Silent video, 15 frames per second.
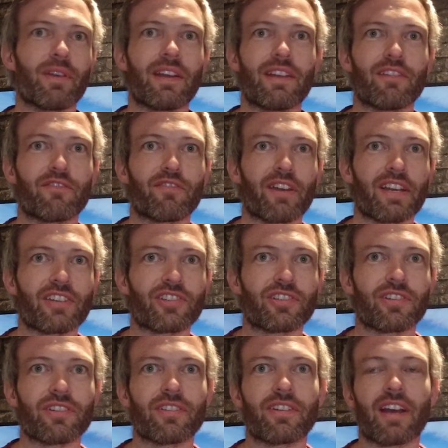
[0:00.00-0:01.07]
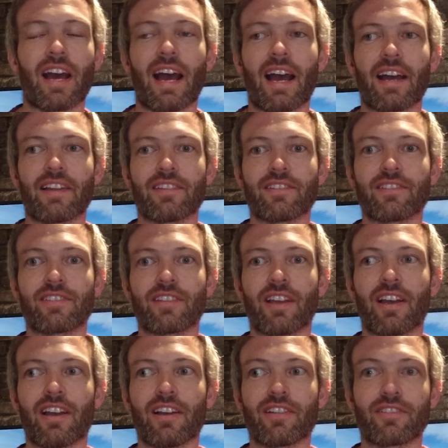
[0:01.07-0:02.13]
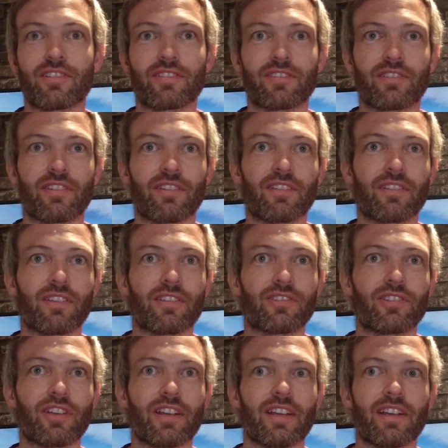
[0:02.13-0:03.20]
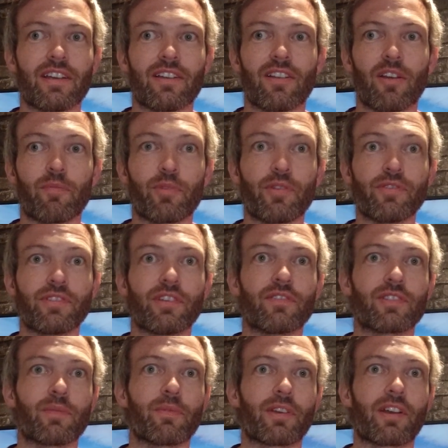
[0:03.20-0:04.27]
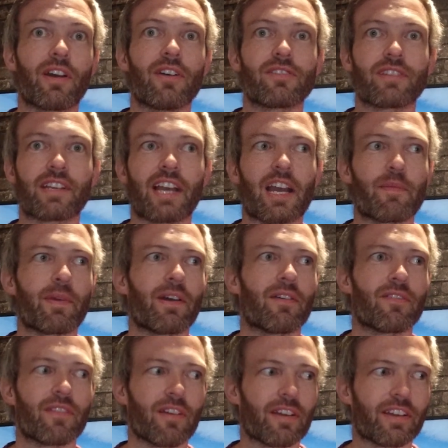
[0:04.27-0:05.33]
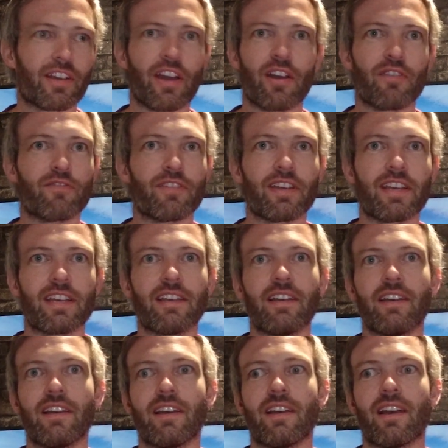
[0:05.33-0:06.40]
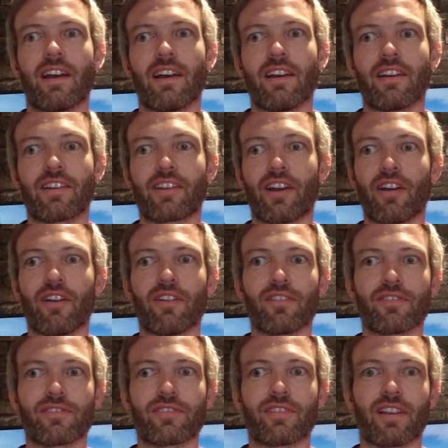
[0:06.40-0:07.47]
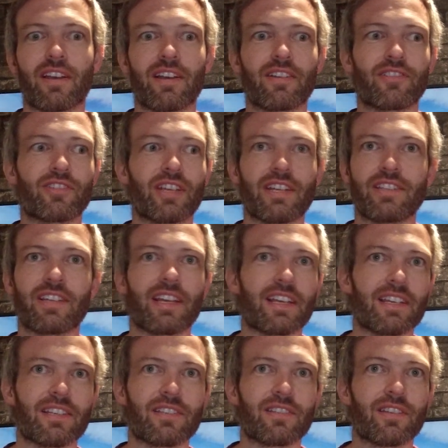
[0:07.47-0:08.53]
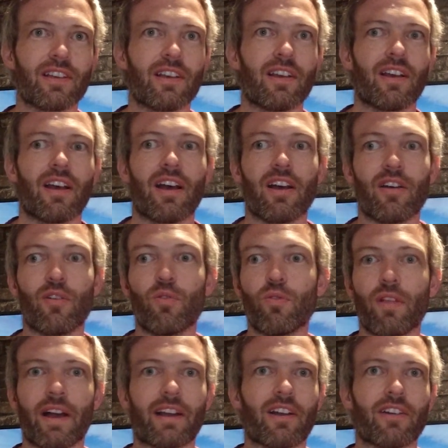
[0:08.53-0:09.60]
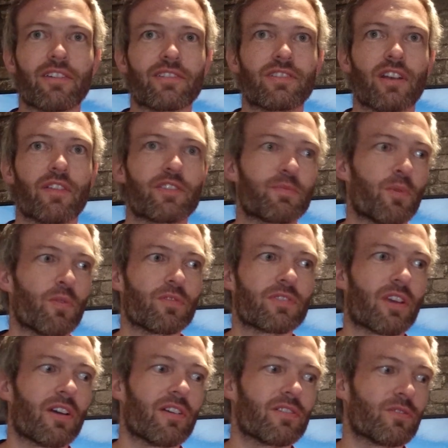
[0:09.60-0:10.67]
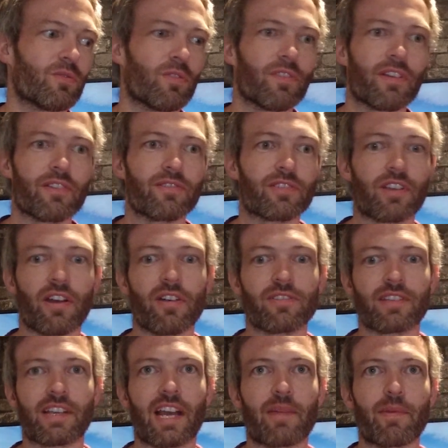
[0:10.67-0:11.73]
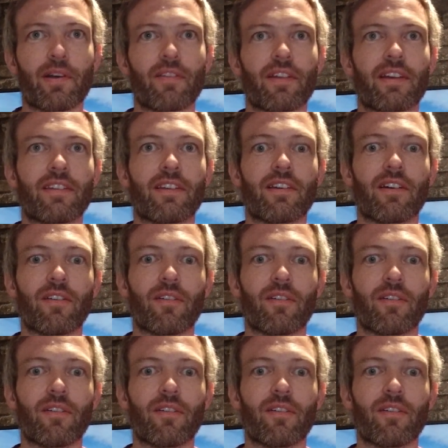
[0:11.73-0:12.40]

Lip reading: innovation, and just the sheer like beauty of some of the cars that came out, like curvy cars, GTs, all that kind of stuff, sports cars, all of those cars that came out then.